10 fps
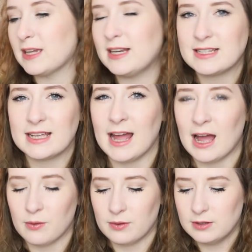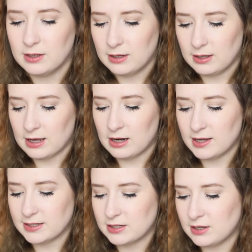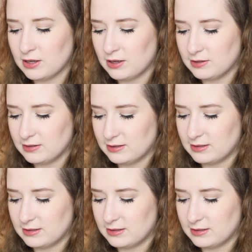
Let's get it out. I like to,